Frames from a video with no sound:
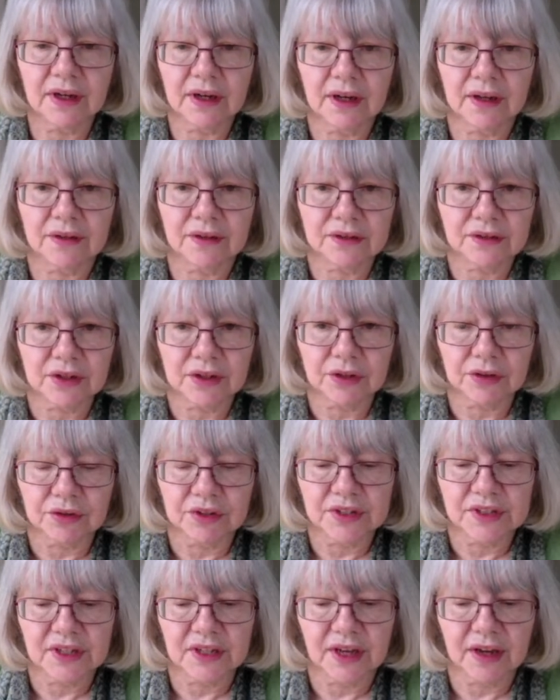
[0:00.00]
And there's
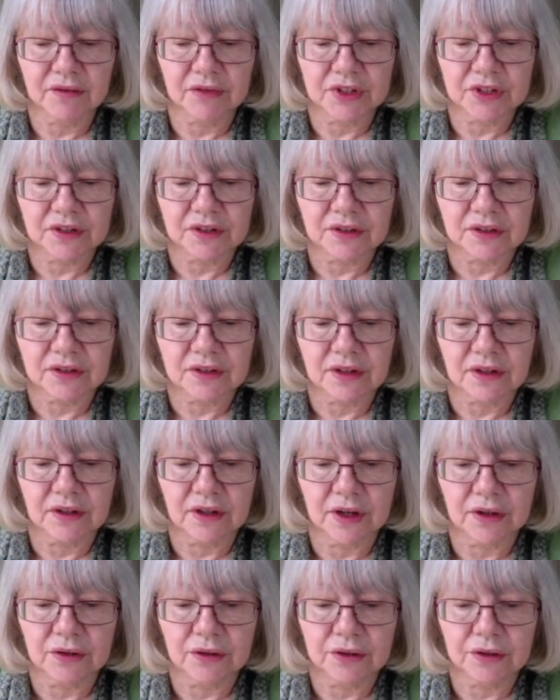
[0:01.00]
increasing evidence that
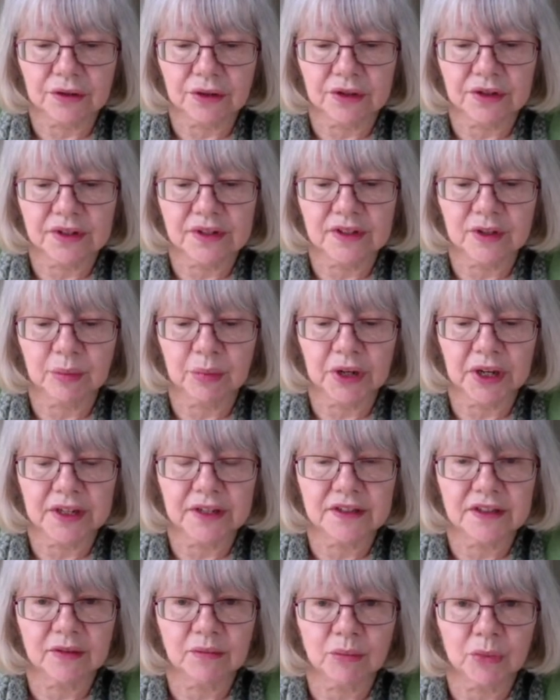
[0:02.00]
local authorities are
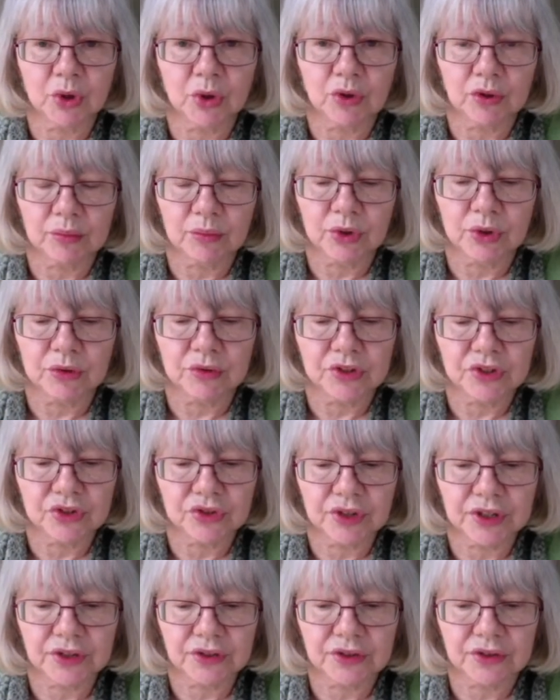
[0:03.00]
placing more and more
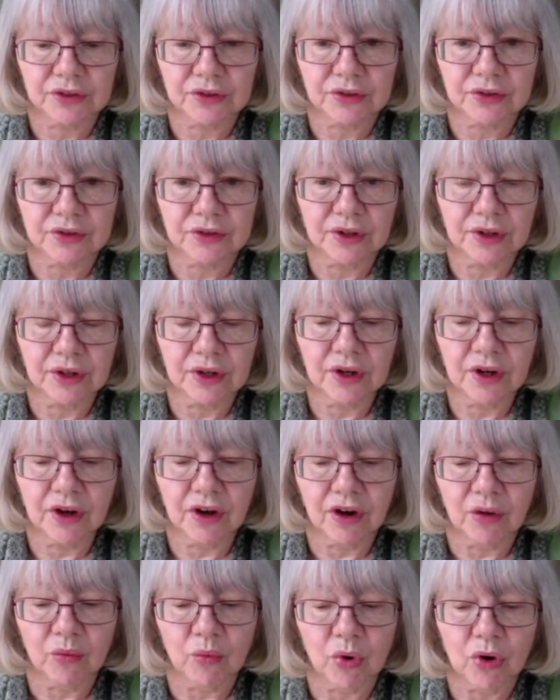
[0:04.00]
restrictions
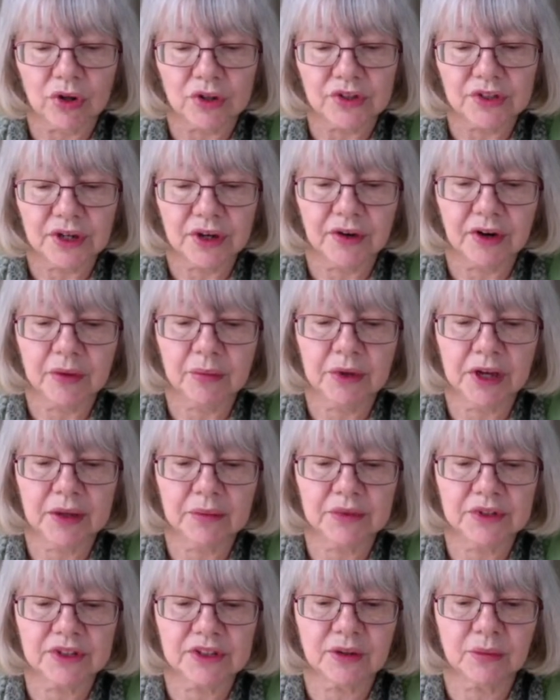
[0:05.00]
on what direct
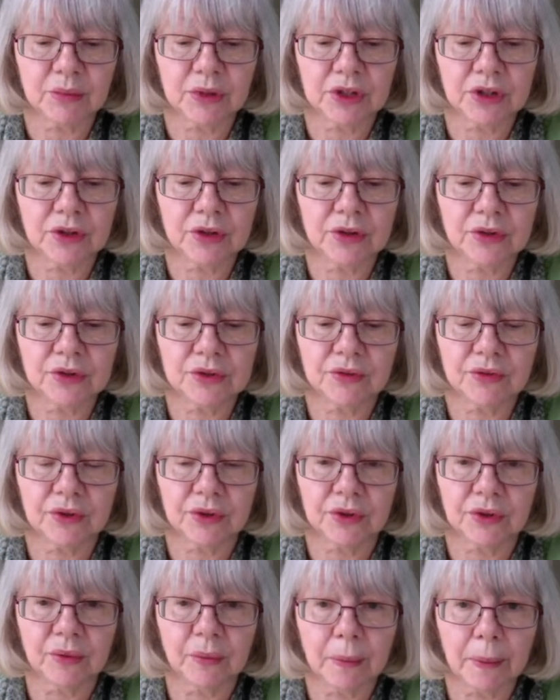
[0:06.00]
payments can be used
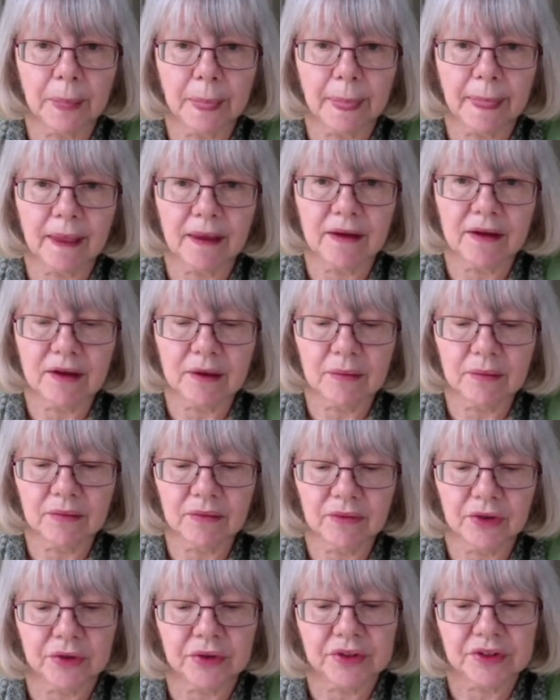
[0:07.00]
for.
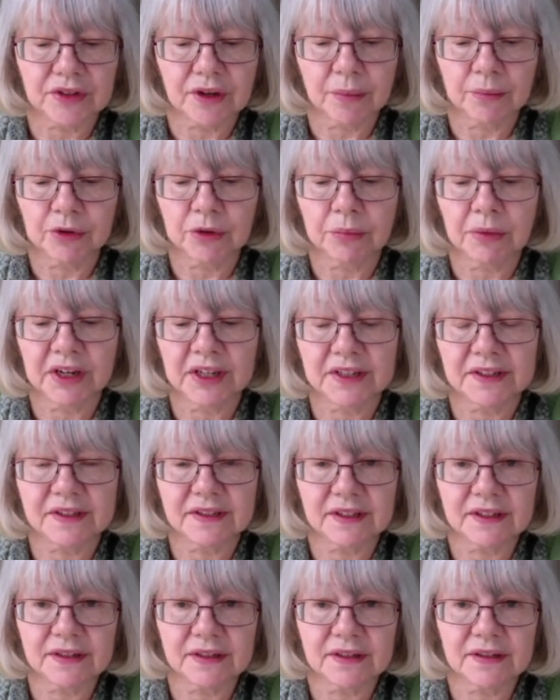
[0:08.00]
For example, by
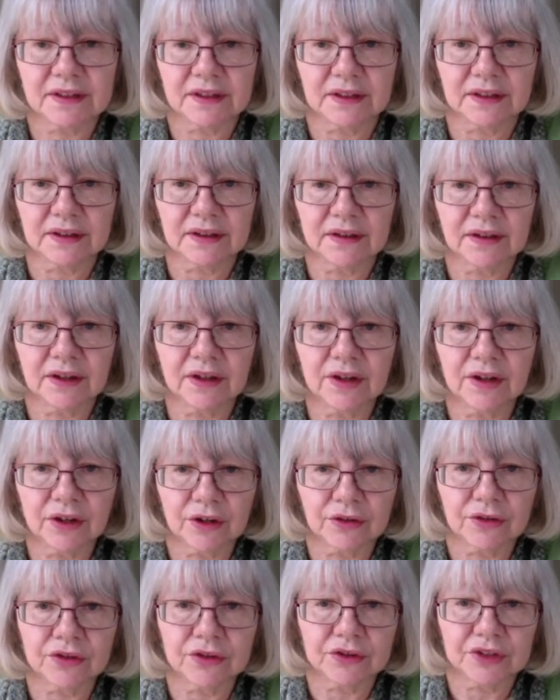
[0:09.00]
insisting,
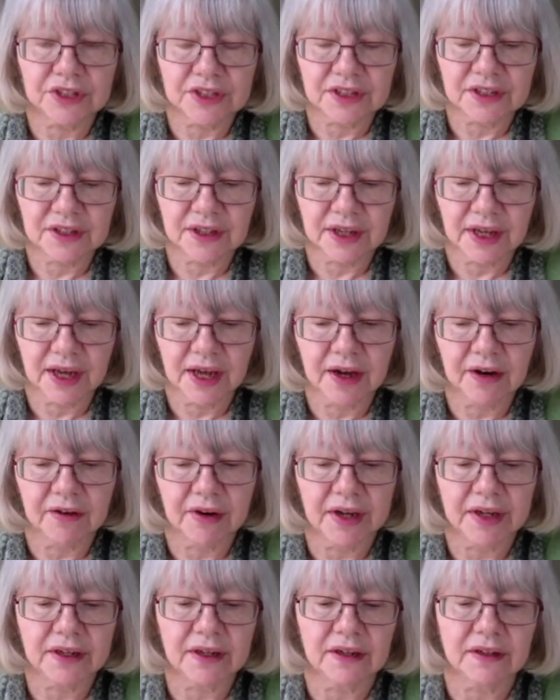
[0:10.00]
contrary to the Care
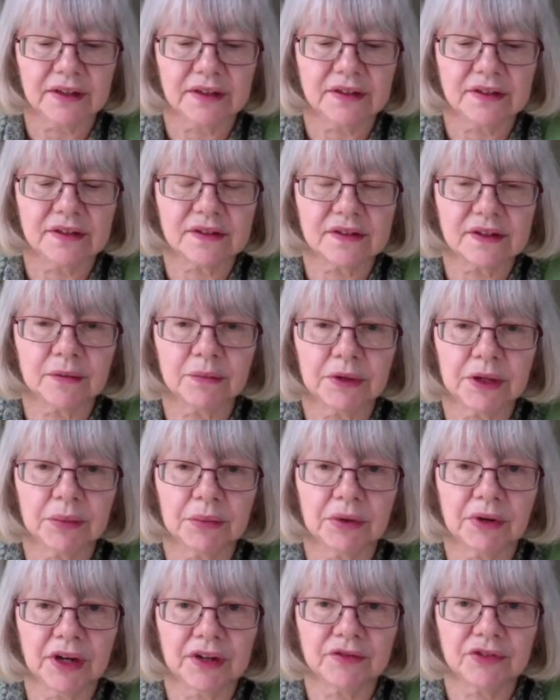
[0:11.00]
Act guidance, that
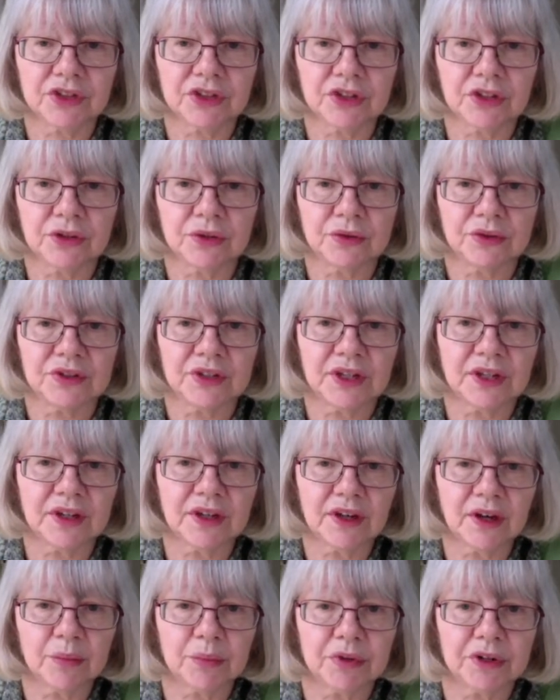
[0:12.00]
people have to use
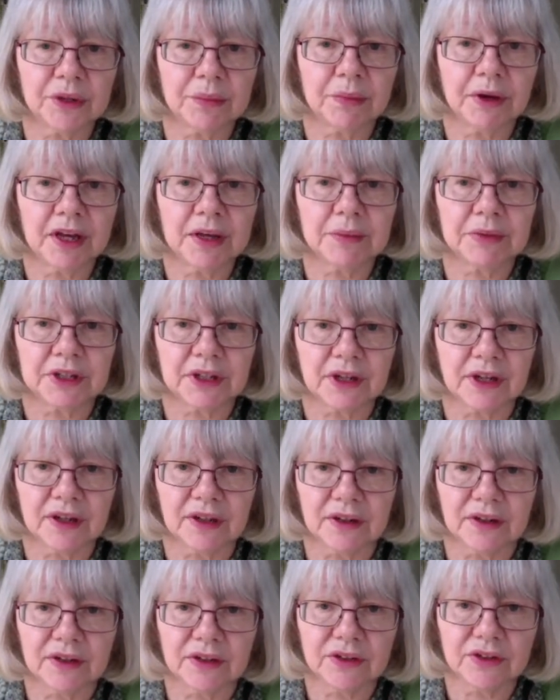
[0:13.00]
a prepayment
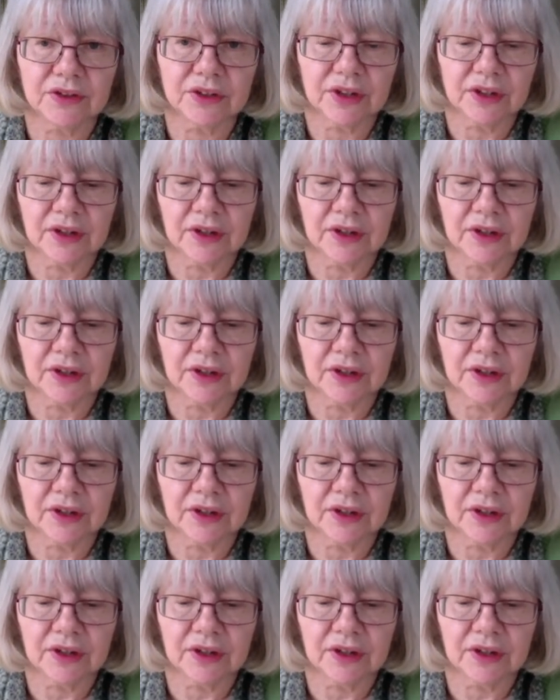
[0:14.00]
card